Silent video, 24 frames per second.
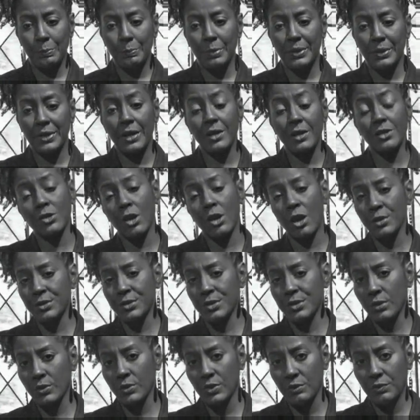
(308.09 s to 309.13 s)
but there's
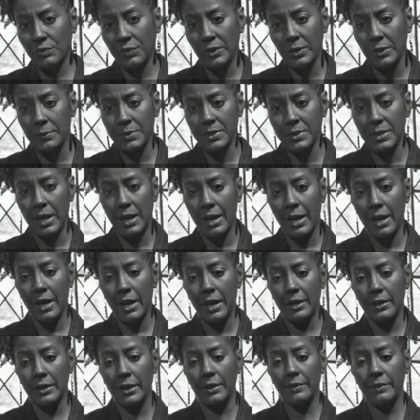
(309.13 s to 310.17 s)
also the flip
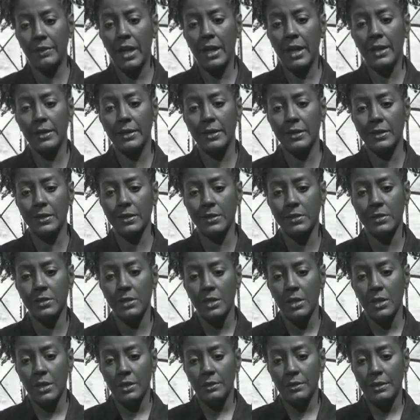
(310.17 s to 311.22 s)
side, and that is
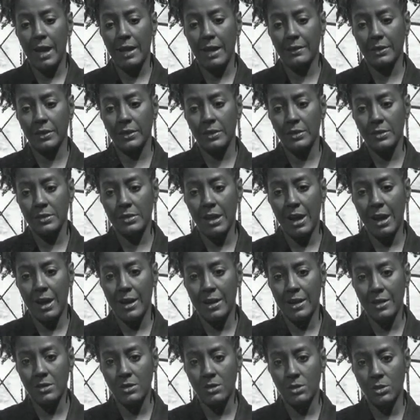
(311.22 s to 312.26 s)
not the
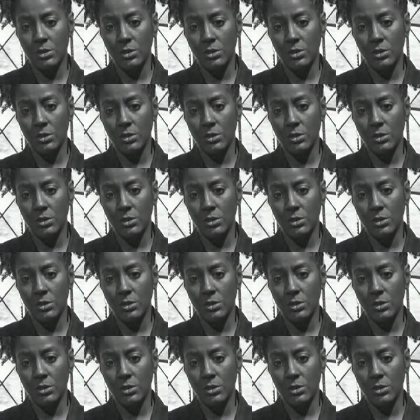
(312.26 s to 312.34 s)
desire